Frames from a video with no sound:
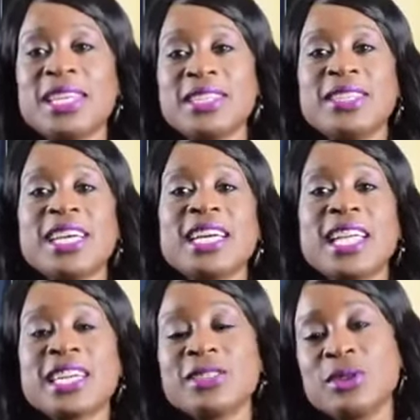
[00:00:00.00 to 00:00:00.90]
Today I'd
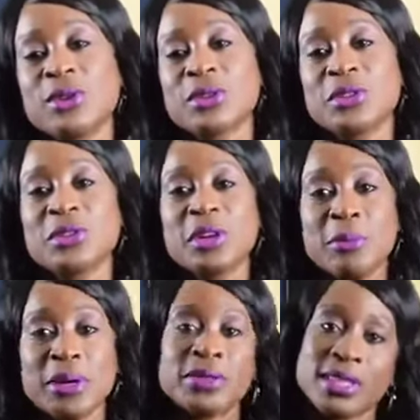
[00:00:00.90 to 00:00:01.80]
like to talk to you
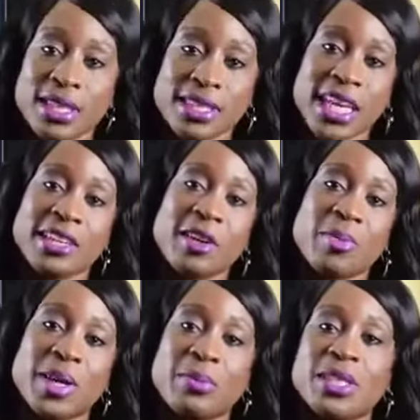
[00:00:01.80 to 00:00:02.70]
about the 10
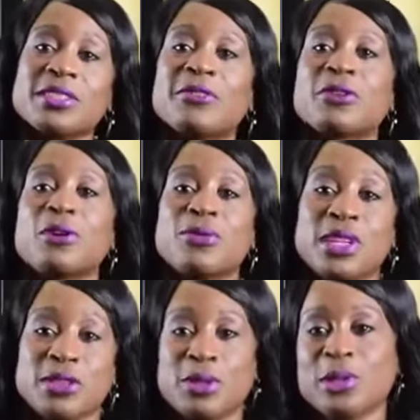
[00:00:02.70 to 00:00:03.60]
commandments of
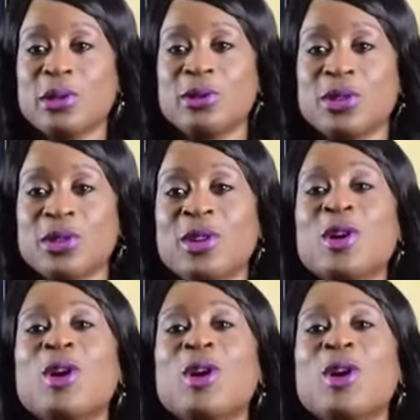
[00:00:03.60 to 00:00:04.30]
conflict resolution,